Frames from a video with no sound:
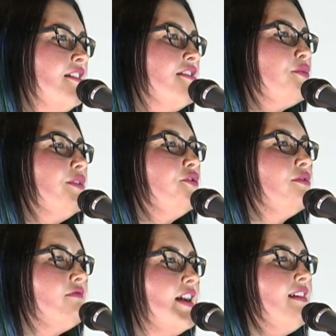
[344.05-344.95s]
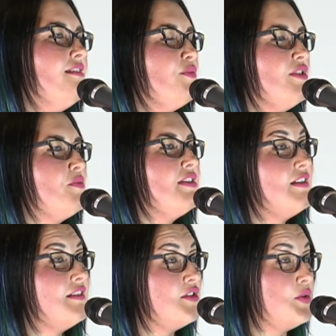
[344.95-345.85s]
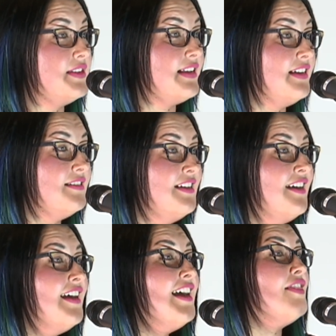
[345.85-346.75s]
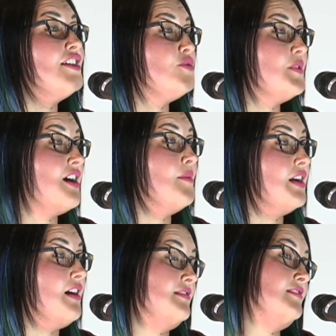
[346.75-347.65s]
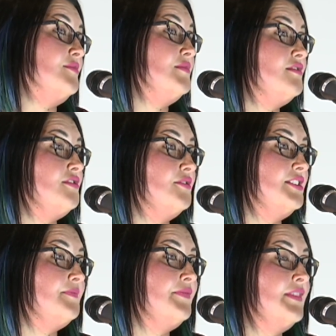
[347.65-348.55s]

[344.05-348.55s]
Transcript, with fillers: So if you're raised with a particular cuisine, then you become accustomed to it.